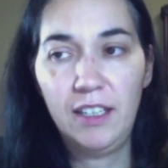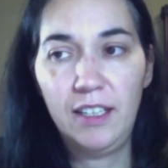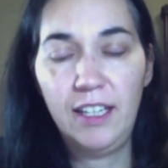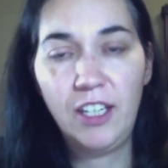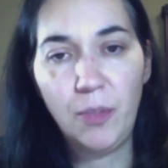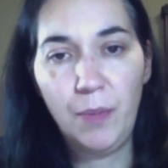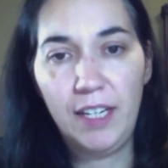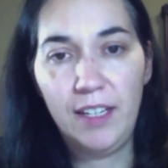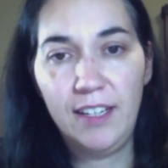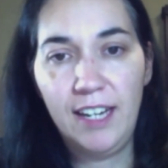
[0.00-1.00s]

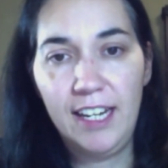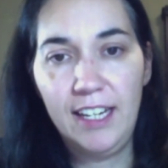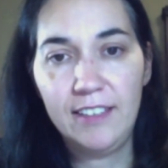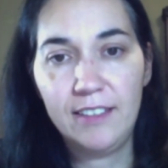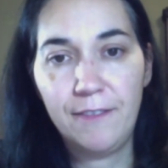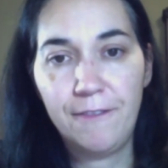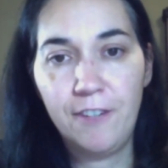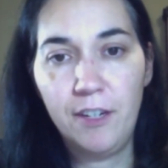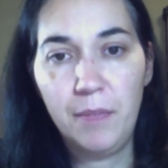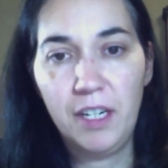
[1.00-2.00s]
incubated eggs
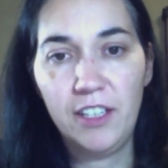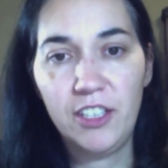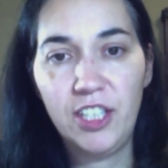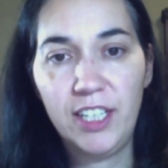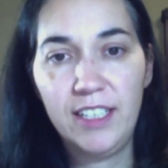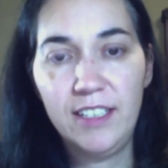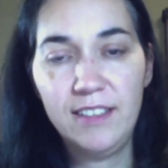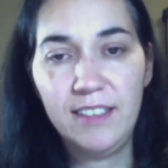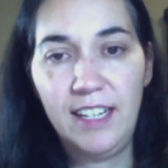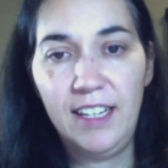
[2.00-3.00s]
from our
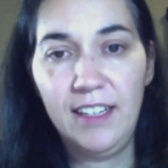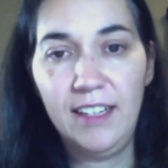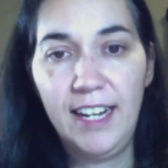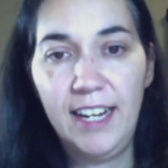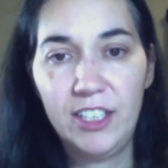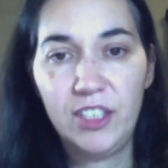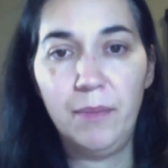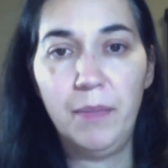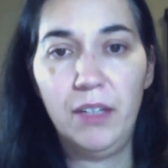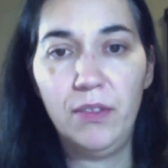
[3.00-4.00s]
chickens and hatched them
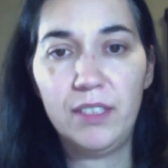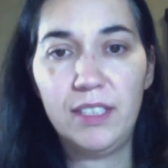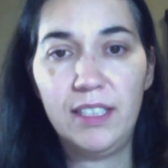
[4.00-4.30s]
out